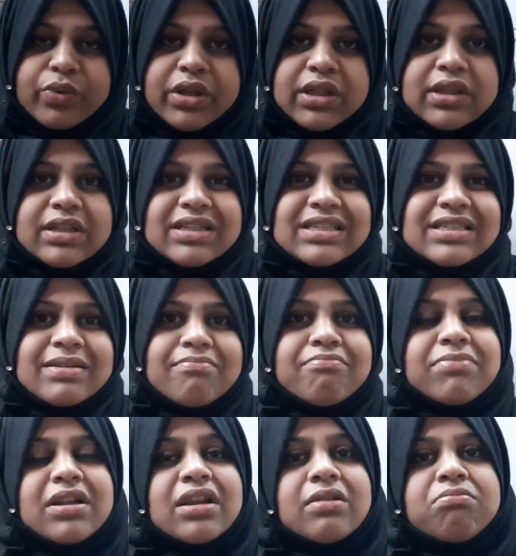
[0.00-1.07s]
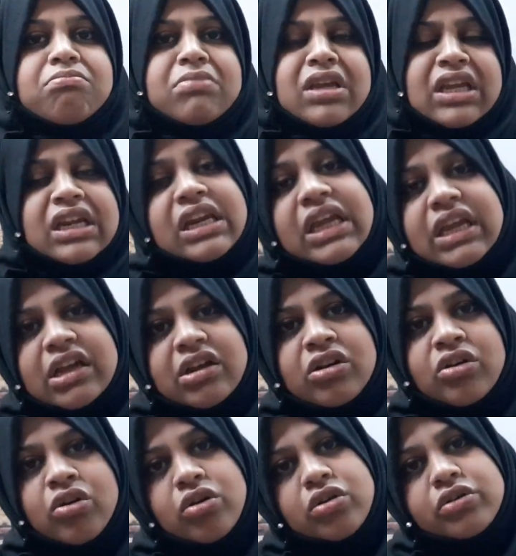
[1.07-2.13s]
with the simple meaning
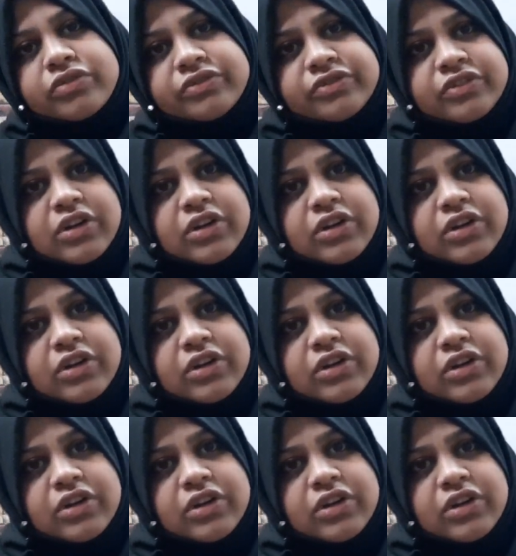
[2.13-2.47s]
of